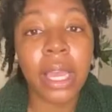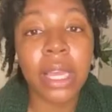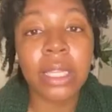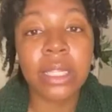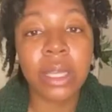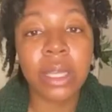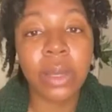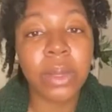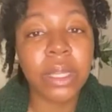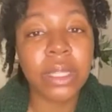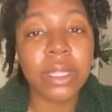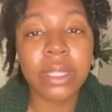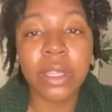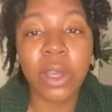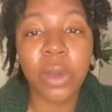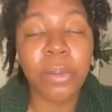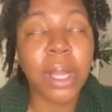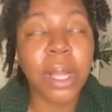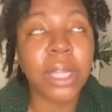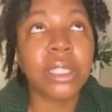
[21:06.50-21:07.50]
it's
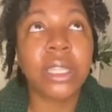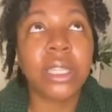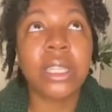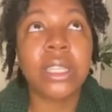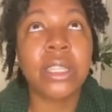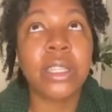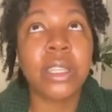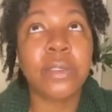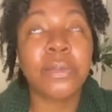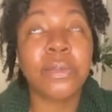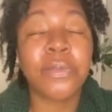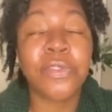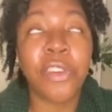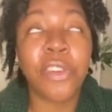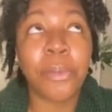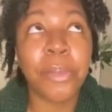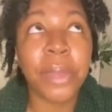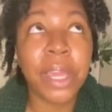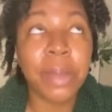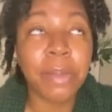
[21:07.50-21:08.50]
so much. It's for
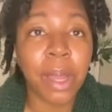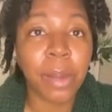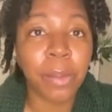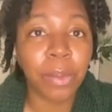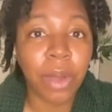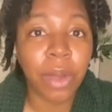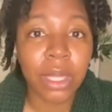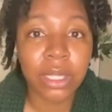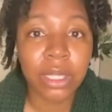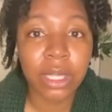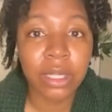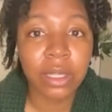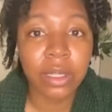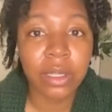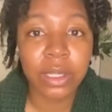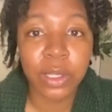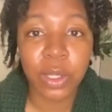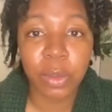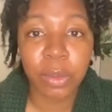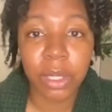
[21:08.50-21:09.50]
me, my process
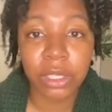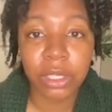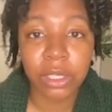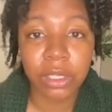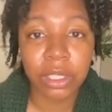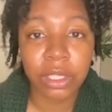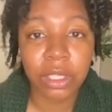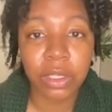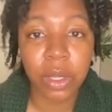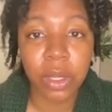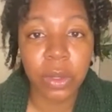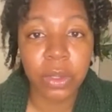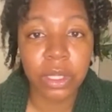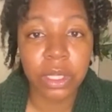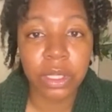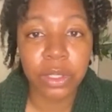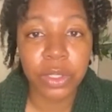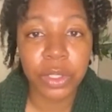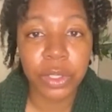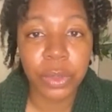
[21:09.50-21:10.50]
is so much that just goes
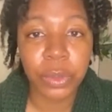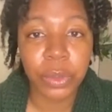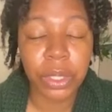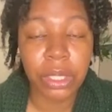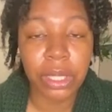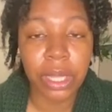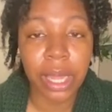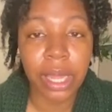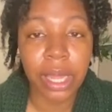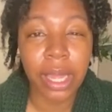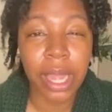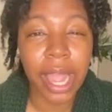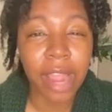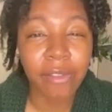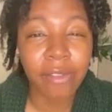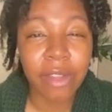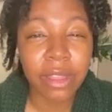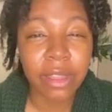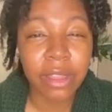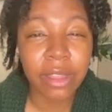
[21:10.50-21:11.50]
into it. Like
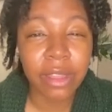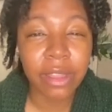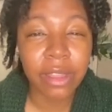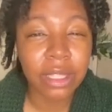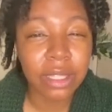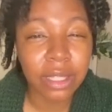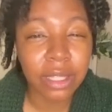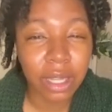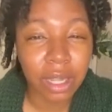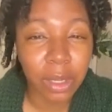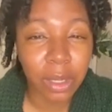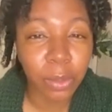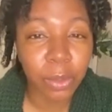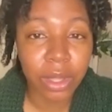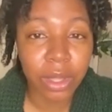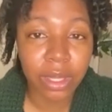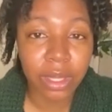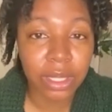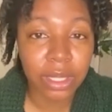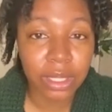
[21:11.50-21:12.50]
everything is done
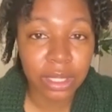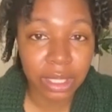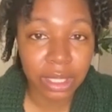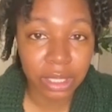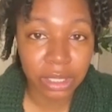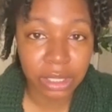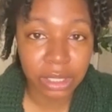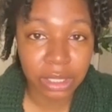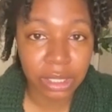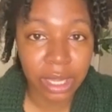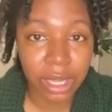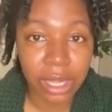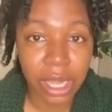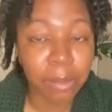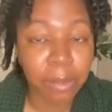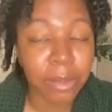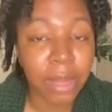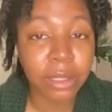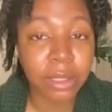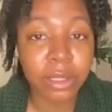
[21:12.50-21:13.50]
with intention. Like
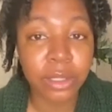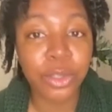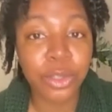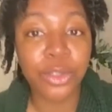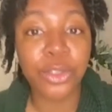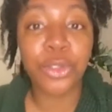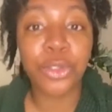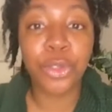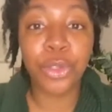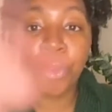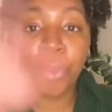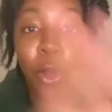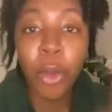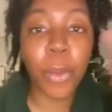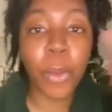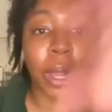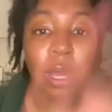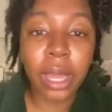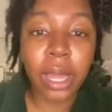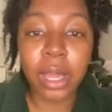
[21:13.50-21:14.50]
I'm not just
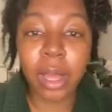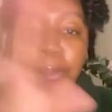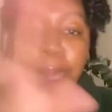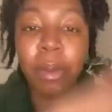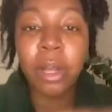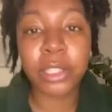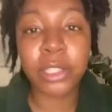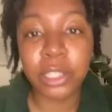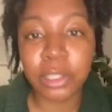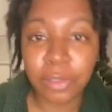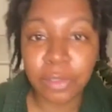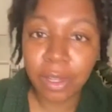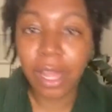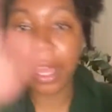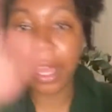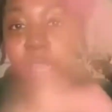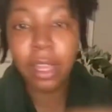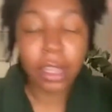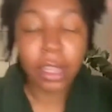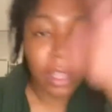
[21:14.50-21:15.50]
throwing like a bunch of
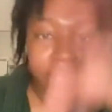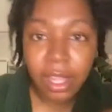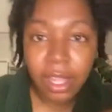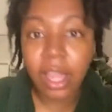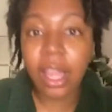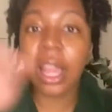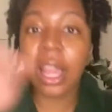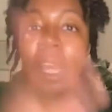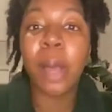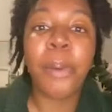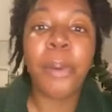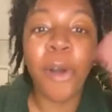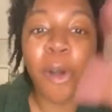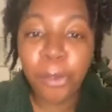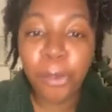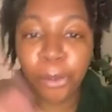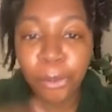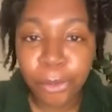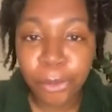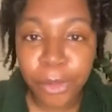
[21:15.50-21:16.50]
like a
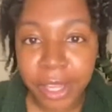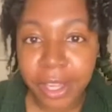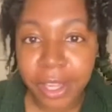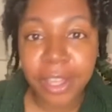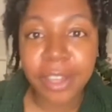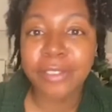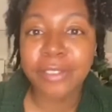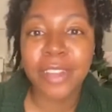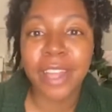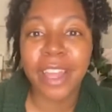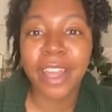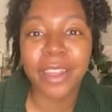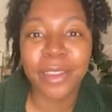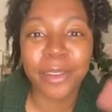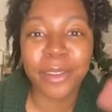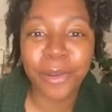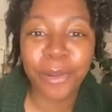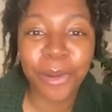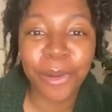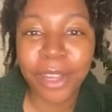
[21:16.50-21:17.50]
potpourri of like,
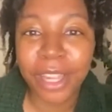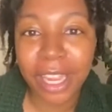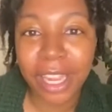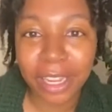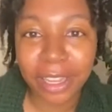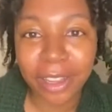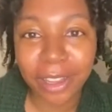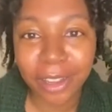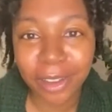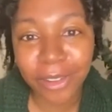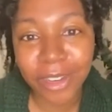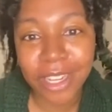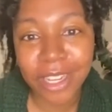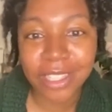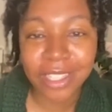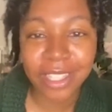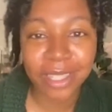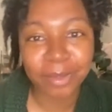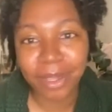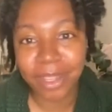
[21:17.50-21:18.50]
organic
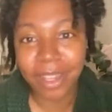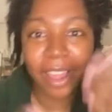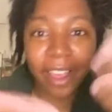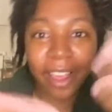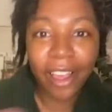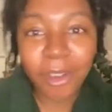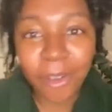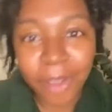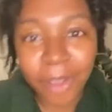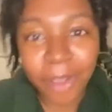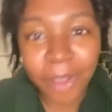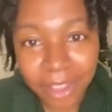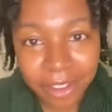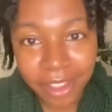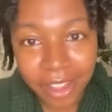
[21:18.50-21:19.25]
ingredients and be like, oh, here